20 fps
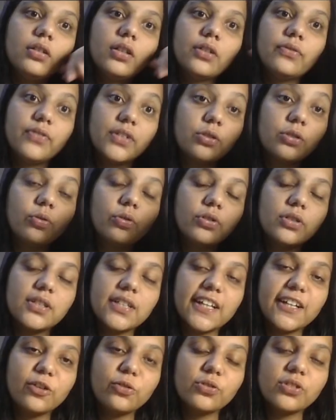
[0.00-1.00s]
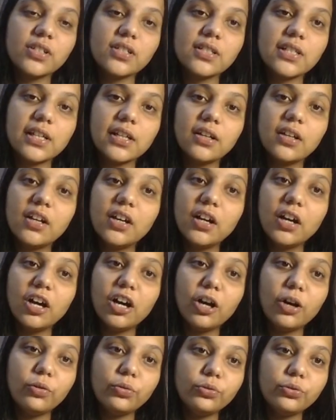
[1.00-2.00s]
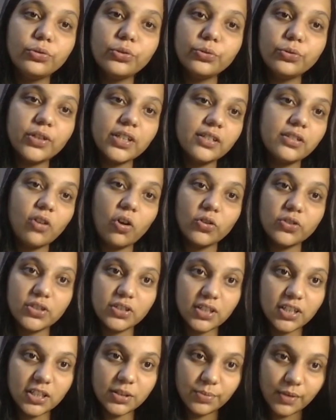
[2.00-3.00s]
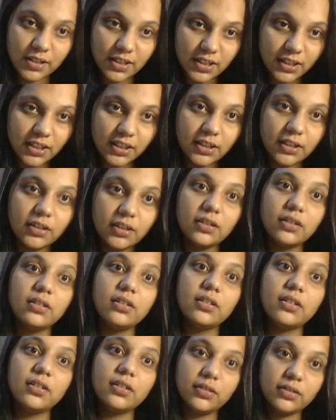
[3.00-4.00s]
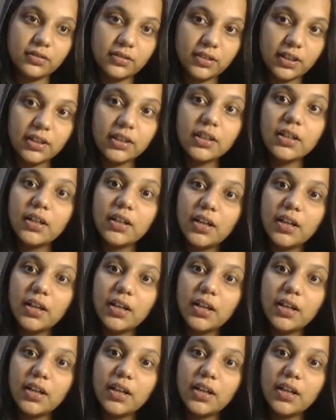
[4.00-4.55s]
the first question. Second question is like, how do you test oxygen is present in the thing,